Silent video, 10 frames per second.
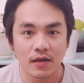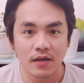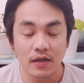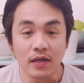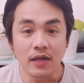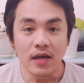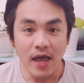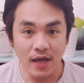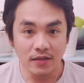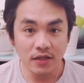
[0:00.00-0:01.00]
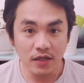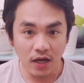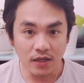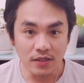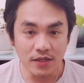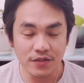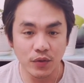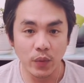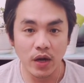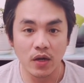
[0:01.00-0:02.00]
And the cuttings that we are going
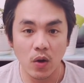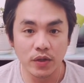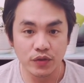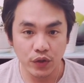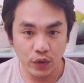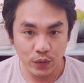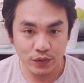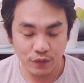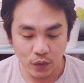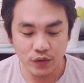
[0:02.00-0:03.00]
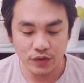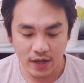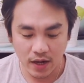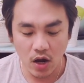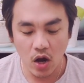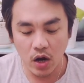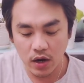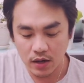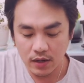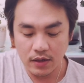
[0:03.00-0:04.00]
to use for today are
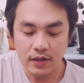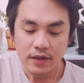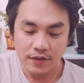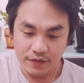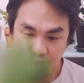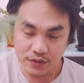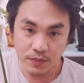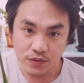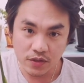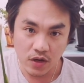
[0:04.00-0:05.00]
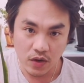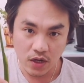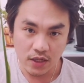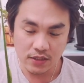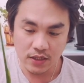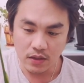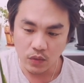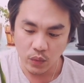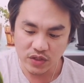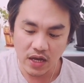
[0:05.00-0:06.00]
this Monstera cutting, which I
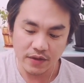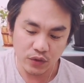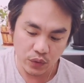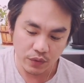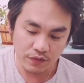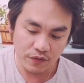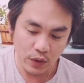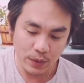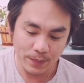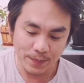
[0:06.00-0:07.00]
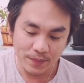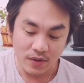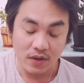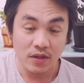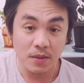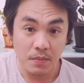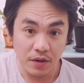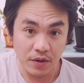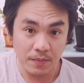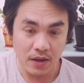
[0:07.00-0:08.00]
took from the mother plant that I
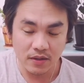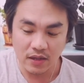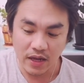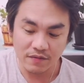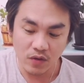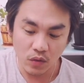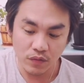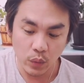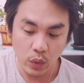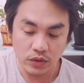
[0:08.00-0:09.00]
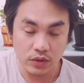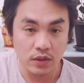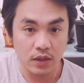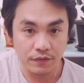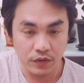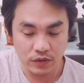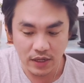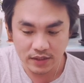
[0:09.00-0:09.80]
have overwatered a few days ago.